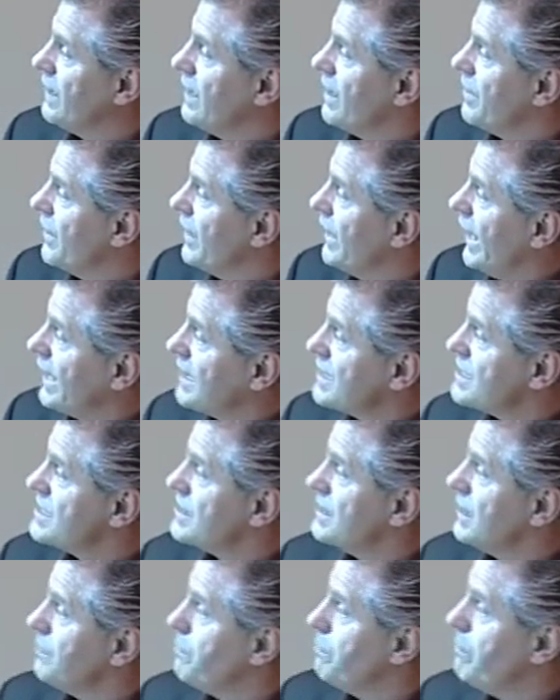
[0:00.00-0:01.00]
The
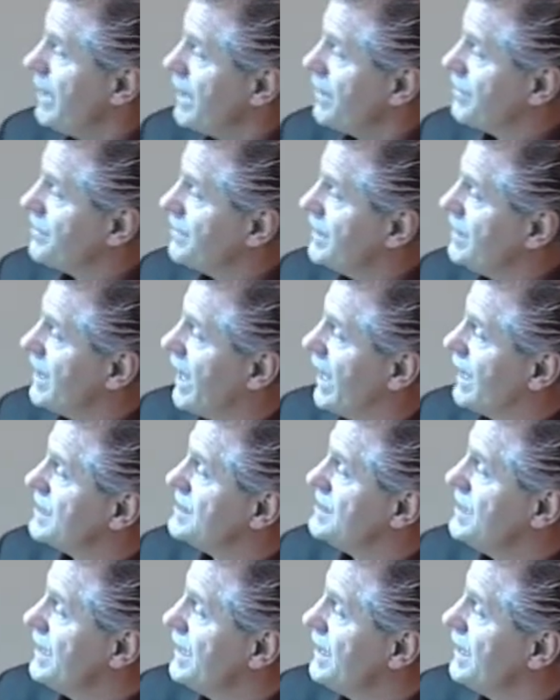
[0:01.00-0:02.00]
next myth in I
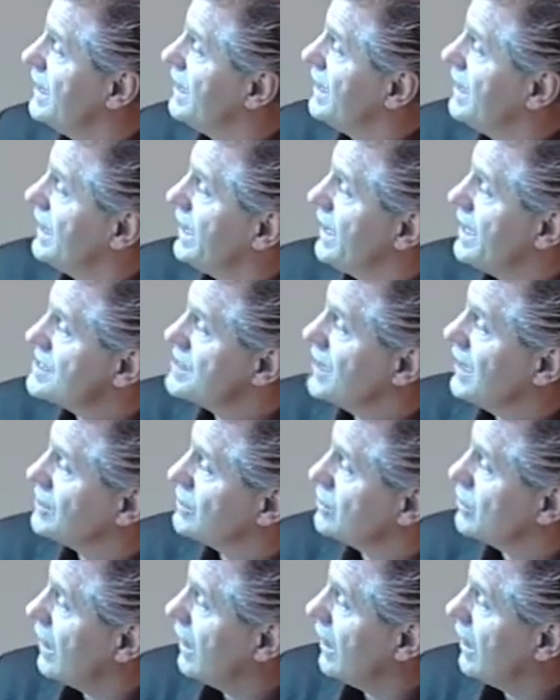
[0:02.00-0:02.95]
T is that